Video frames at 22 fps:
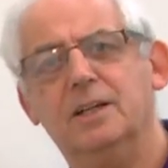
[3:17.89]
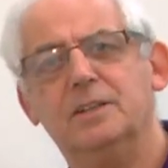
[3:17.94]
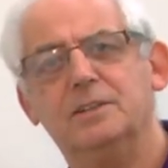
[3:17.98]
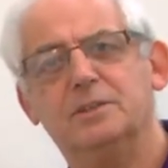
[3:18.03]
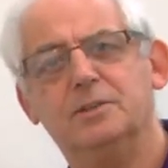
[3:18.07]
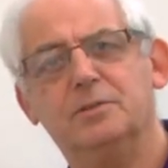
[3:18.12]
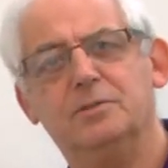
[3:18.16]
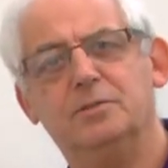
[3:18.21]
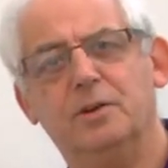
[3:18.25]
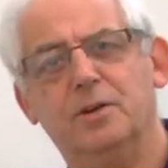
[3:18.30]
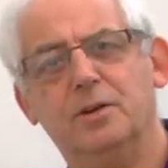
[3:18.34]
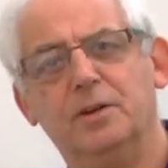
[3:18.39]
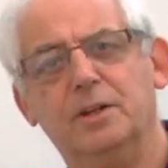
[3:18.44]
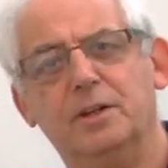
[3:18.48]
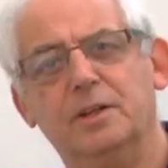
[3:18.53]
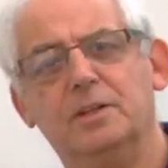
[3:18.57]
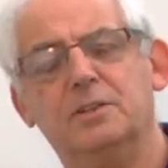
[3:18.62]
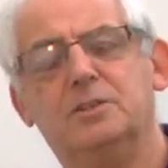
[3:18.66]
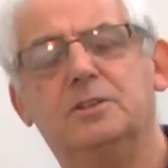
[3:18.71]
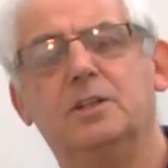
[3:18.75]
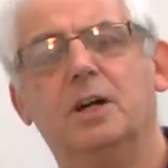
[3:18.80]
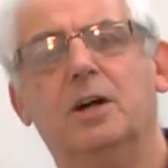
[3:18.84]
to find out
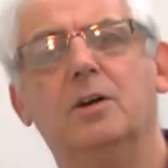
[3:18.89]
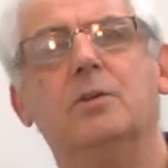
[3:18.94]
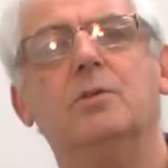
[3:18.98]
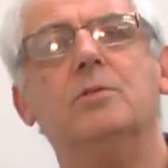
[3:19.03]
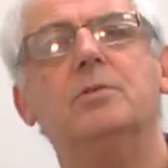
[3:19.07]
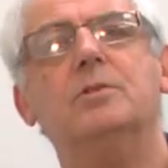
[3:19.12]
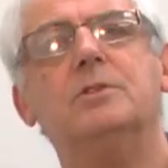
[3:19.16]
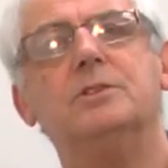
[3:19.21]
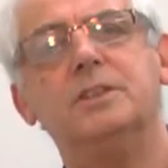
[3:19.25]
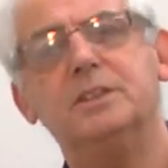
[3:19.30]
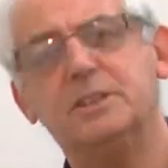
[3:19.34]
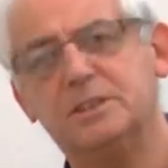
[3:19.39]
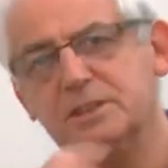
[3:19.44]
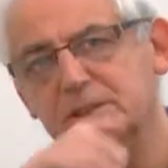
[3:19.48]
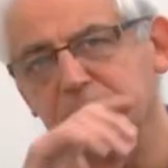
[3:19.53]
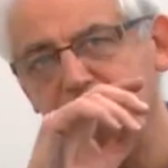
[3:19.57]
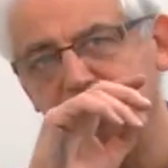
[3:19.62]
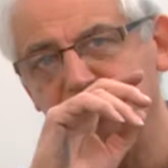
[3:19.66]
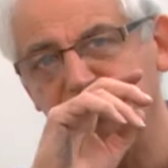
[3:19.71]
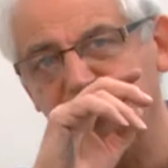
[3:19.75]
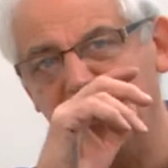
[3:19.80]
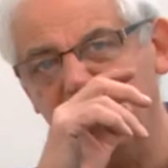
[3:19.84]
the total
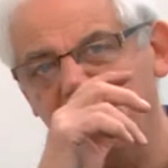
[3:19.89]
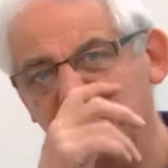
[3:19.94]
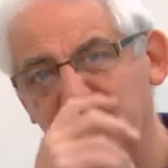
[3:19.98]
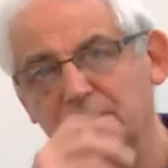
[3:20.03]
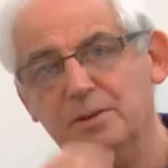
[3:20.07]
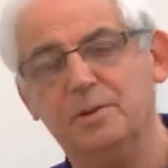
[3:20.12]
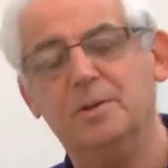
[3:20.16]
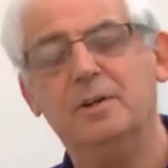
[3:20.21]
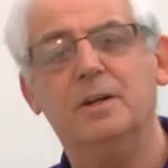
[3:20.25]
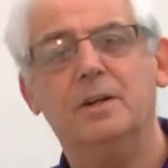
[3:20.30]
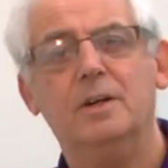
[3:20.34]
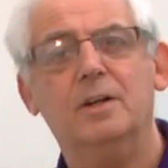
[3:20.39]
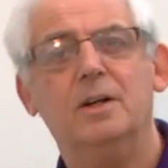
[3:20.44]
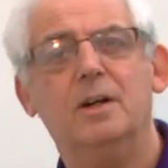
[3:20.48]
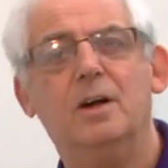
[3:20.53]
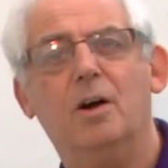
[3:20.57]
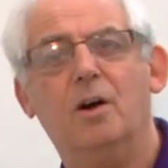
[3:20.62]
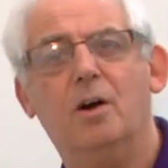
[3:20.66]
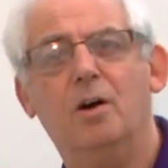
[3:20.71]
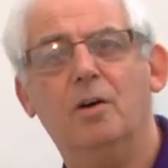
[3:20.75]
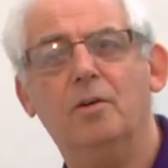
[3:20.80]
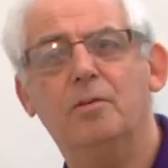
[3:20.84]
resistance value
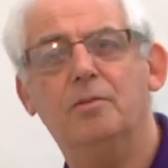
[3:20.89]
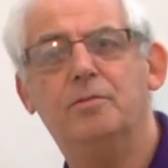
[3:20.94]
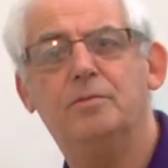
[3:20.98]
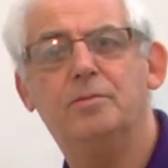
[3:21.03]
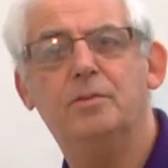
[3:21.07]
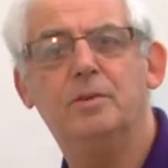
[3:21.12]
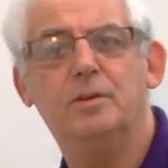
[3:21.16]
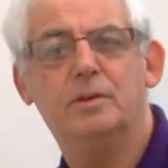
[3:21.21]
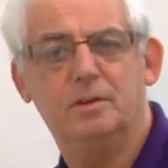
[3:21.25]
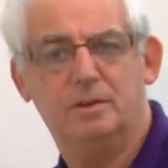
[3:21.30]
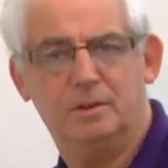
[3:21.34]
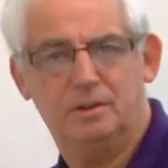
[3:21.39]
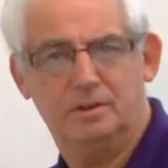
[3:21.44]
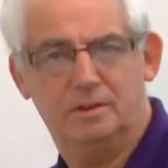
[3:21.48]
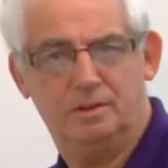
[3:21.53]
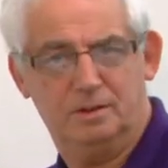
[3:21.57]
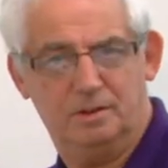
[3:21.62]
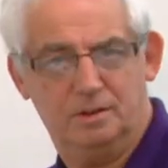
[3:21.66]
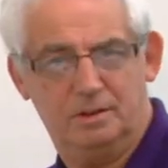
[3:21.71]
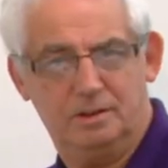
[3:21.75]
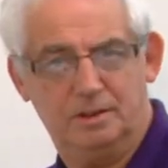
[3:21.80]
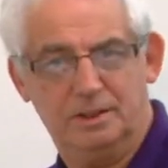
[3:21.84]
of
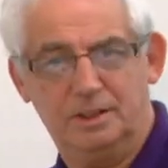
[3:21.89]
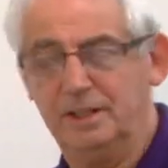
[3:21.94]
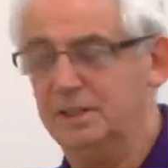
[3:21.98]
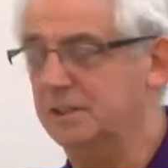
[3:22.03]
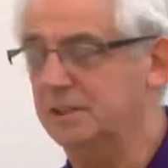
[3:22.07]
the